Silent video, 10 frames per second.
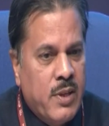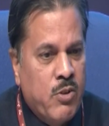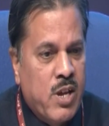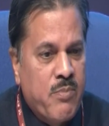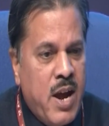
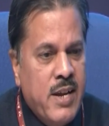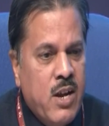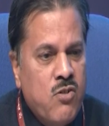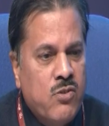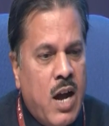You can
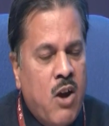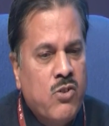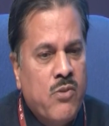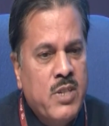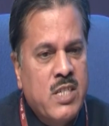find out
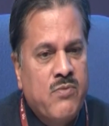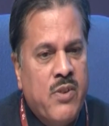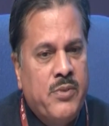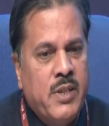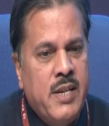of these
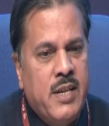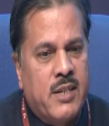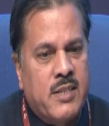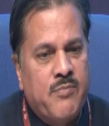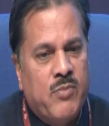15
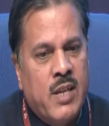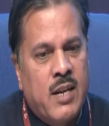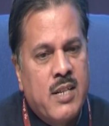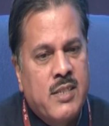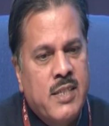years,
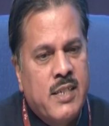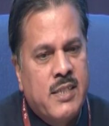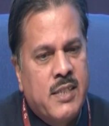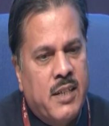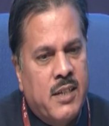there are
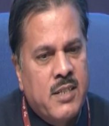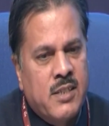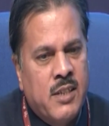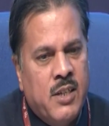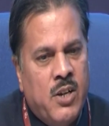6
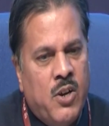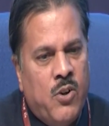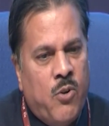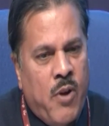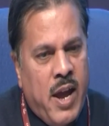years
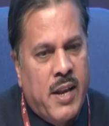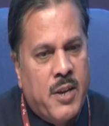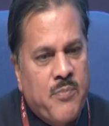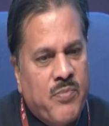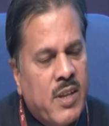
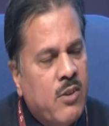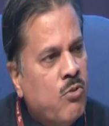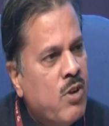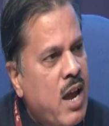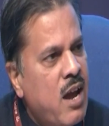when
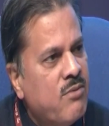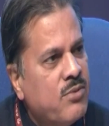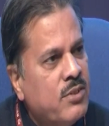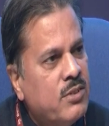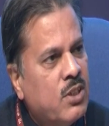we
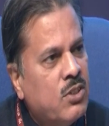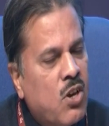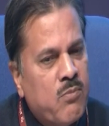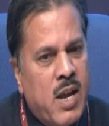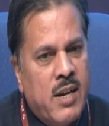have the
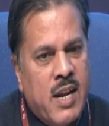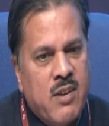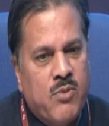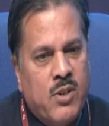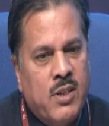normal
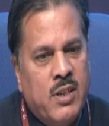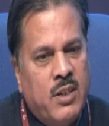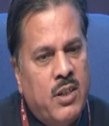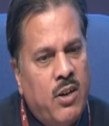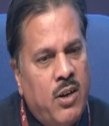rainfall
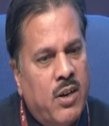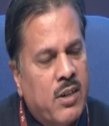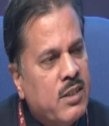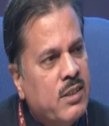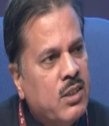
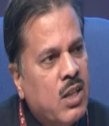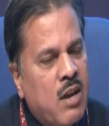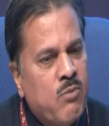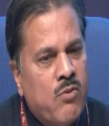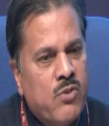or
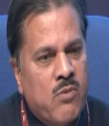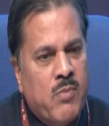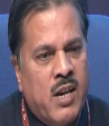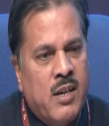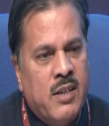the above
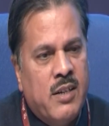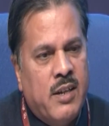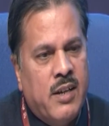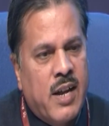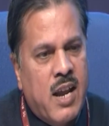normal
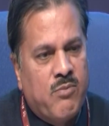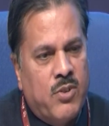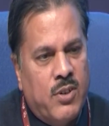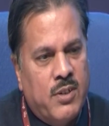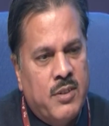
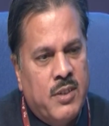rainfall.